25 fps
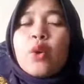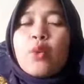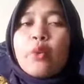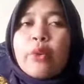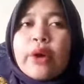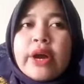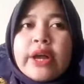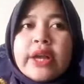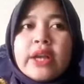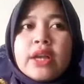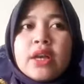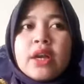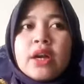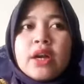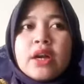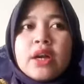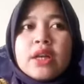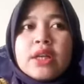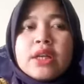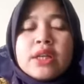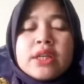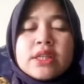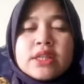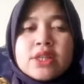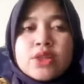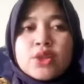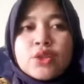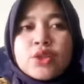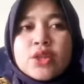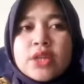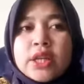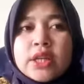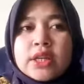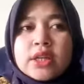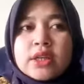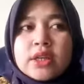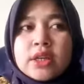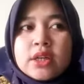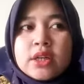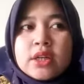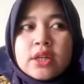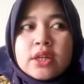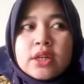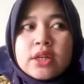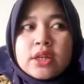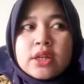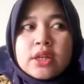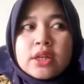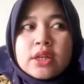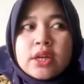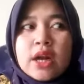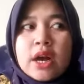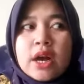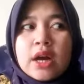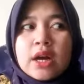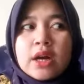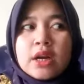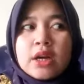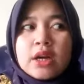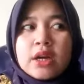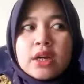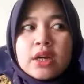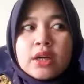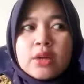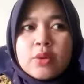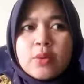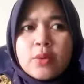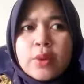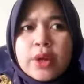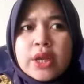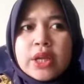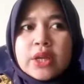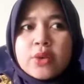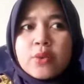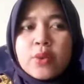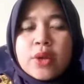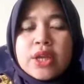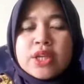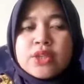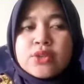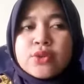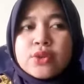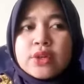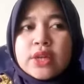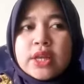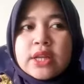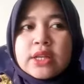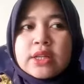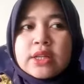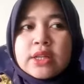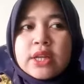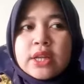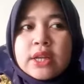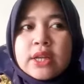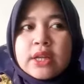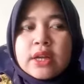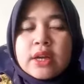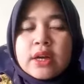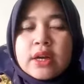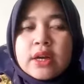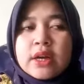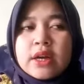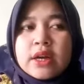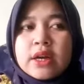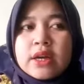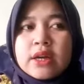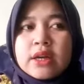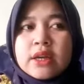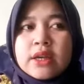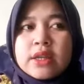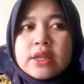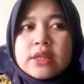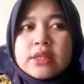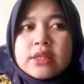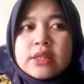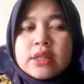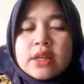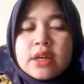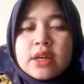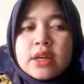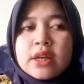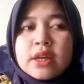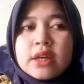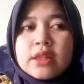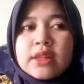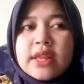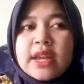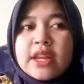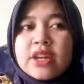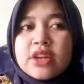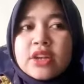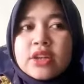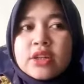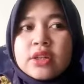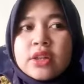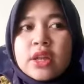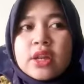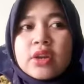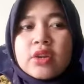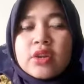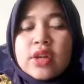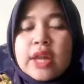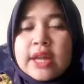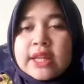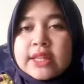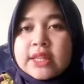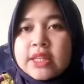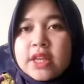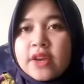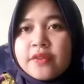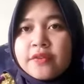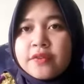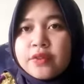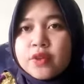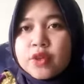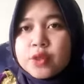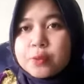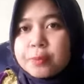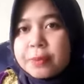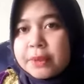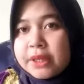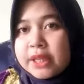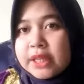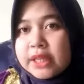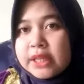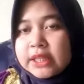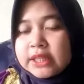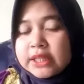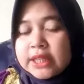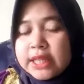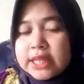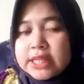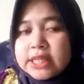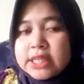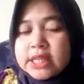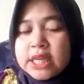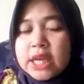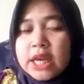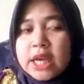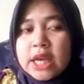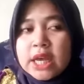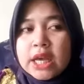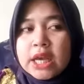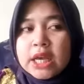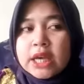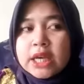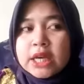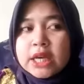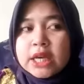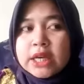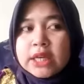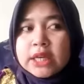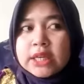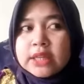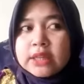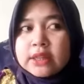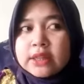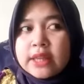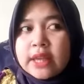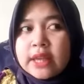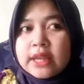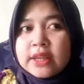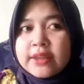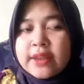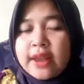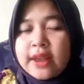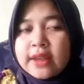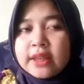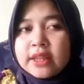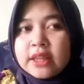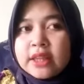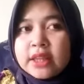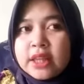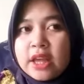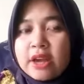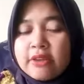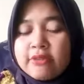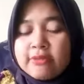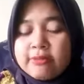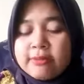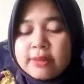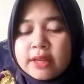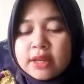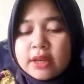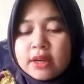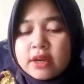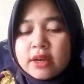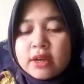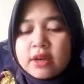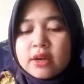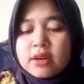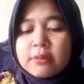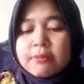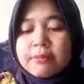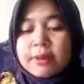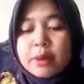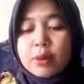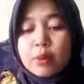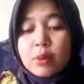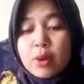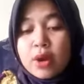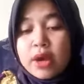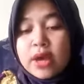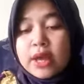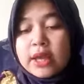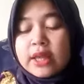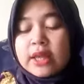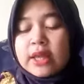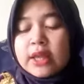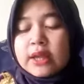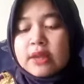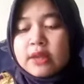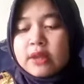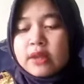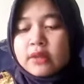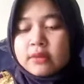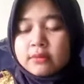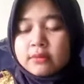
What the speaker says: why the student why student is they not active to speak English in their daily life. Meanwhile,